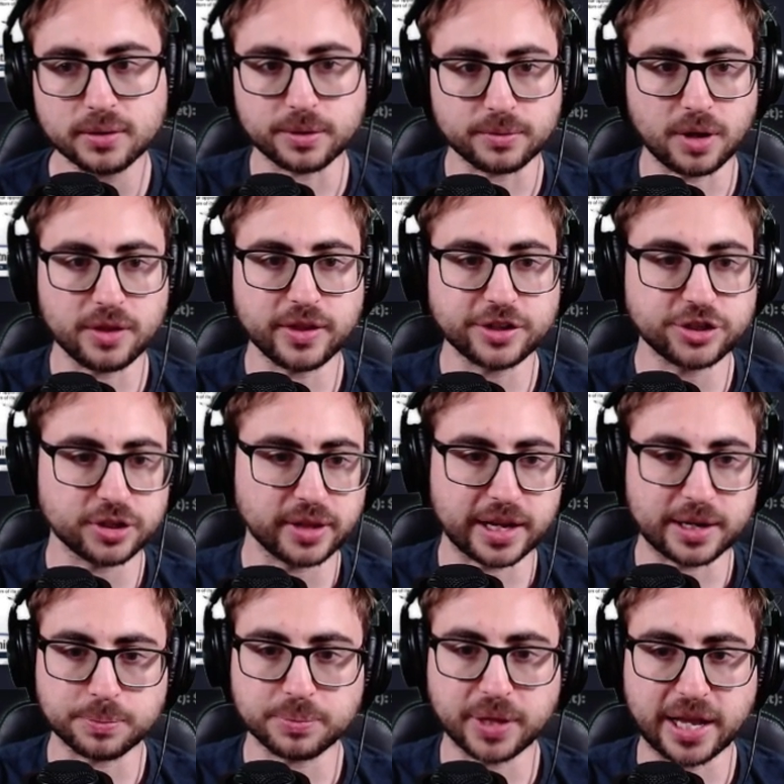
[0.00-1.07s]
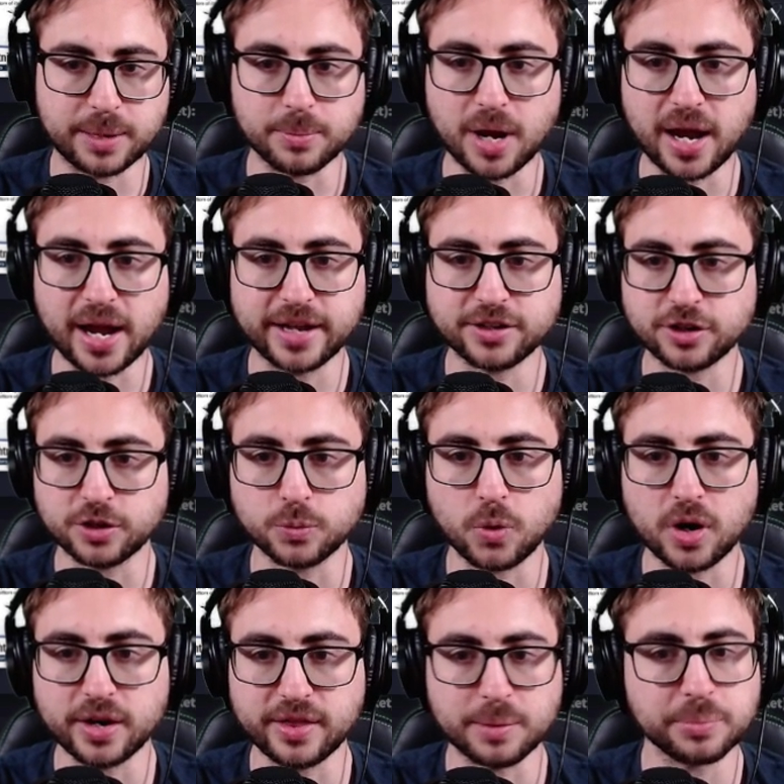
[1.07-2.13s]
Unless you're like playing Mai turn 1
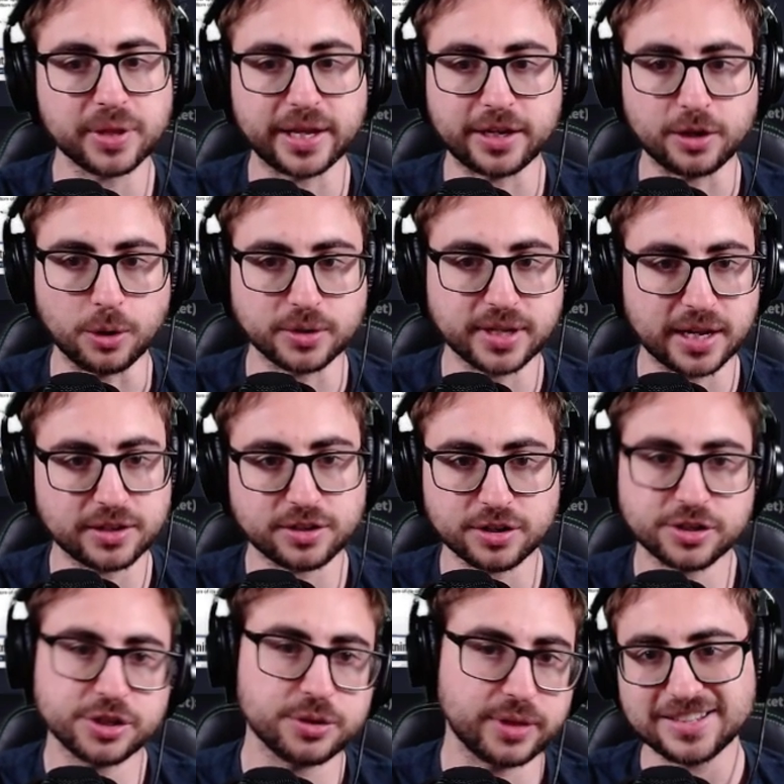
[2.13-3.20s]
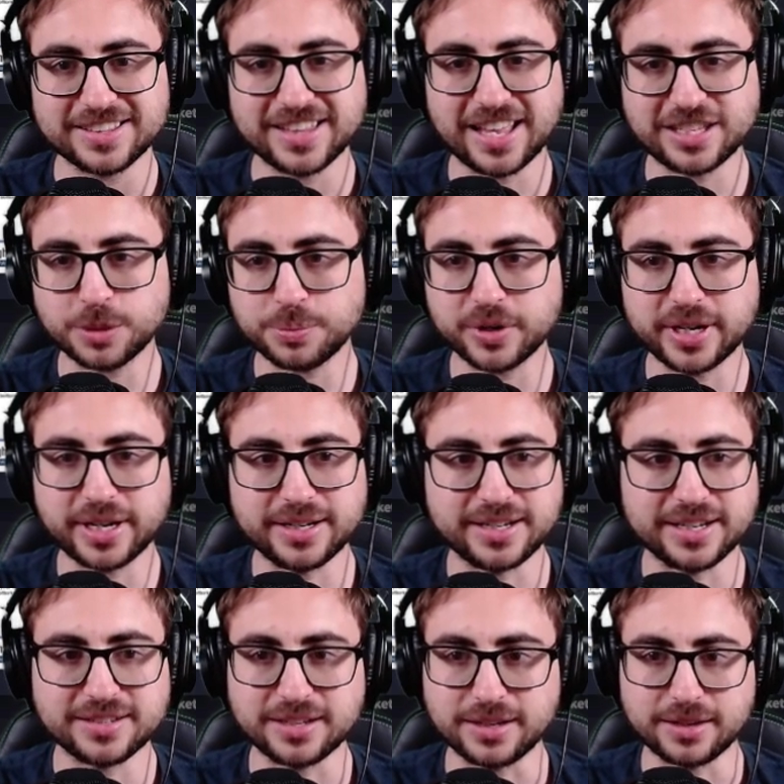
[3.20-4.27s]
and then playing Goten turn 2, like that's a pretty
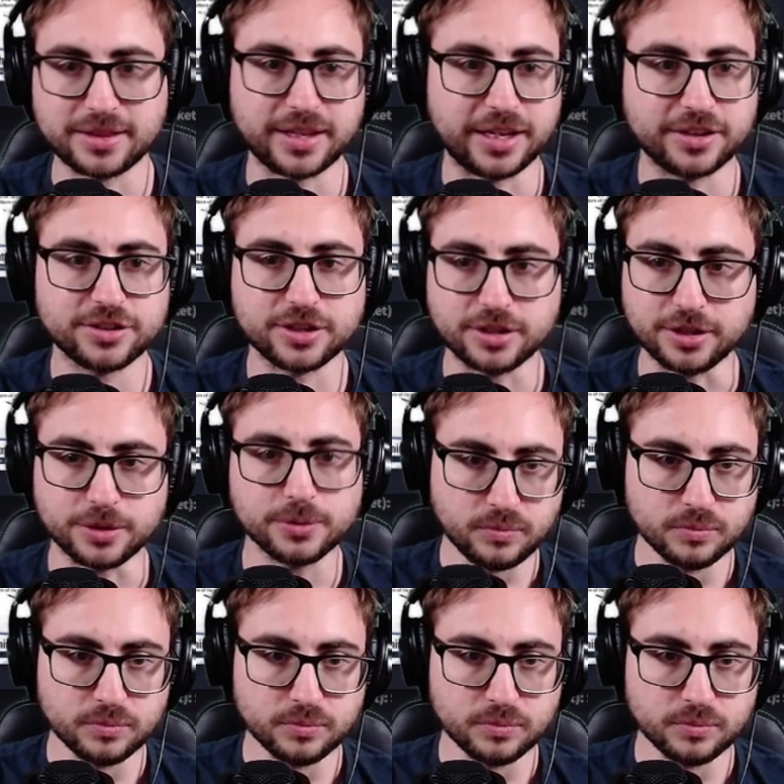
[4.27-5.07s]
decent thing to do.